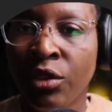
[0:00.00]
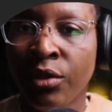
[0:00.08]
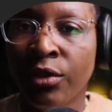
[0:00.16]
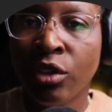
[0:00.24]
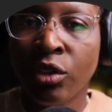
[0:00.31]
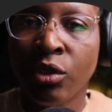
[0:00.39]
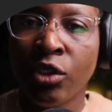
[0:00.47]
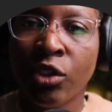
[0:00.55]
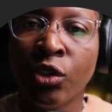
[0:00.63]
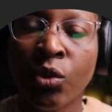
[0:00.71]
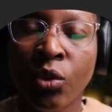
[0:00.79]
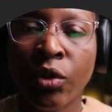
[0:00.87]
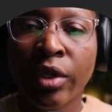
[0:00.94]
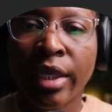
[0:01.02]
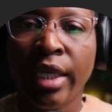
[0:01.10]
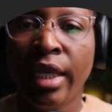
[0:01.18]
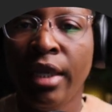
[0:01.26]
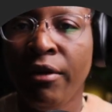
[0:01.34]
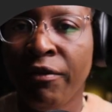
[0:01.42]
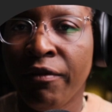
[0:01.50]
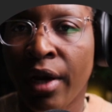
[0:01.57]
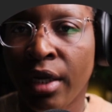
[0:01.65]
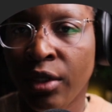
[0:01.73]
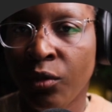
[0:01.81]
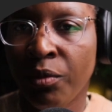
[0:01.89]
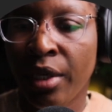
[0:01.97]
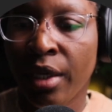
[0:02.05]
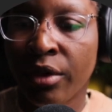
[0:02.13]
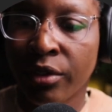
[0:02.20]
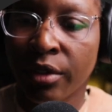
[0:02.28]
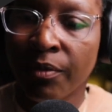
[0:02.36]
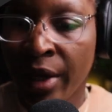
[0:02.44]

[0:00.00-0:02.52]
used to store key value pairs.